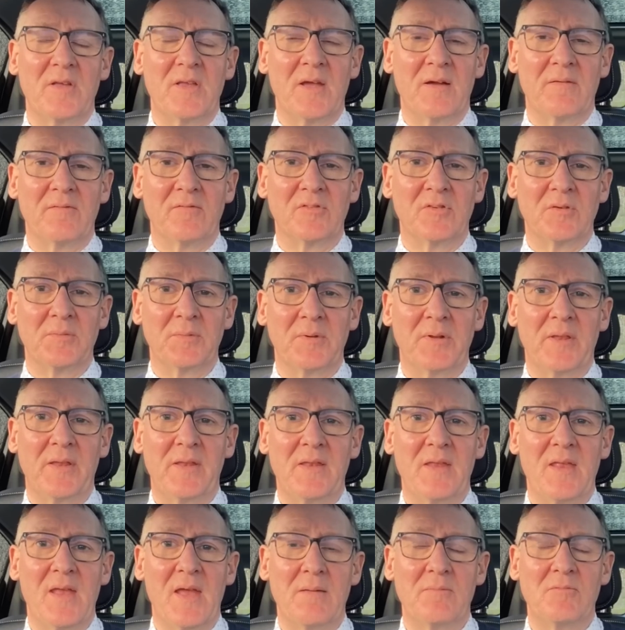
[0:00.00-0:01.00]
comfortable in
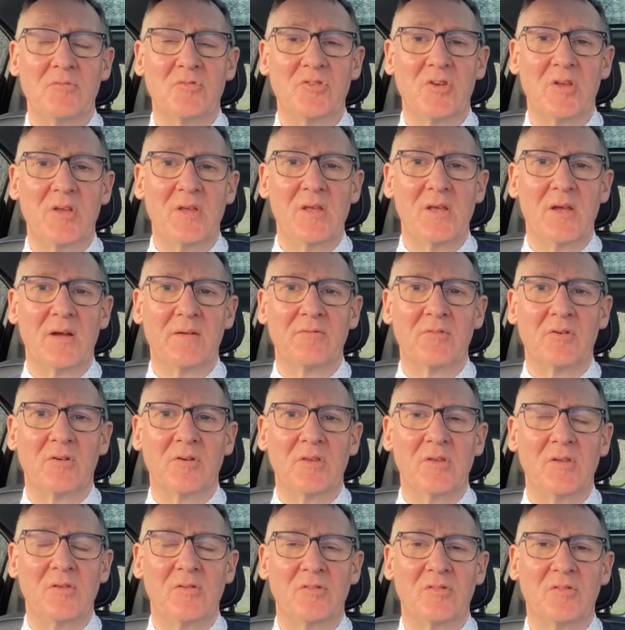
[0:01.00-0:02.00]
the MG. I've got
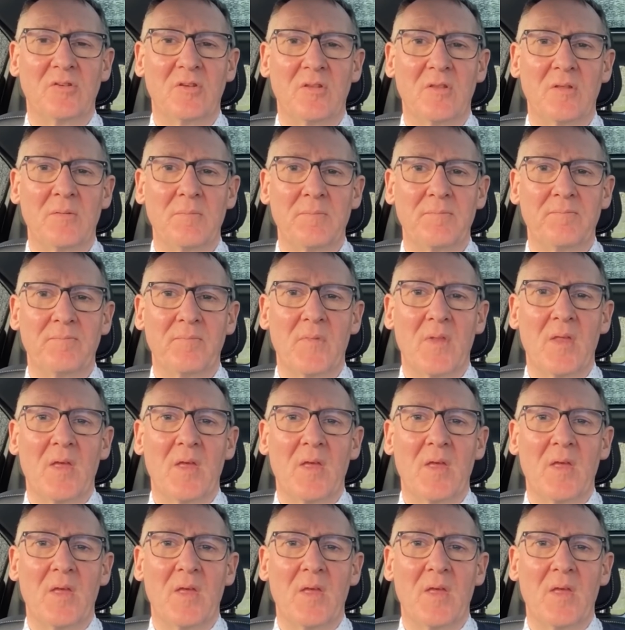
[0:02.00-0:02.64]
used to them.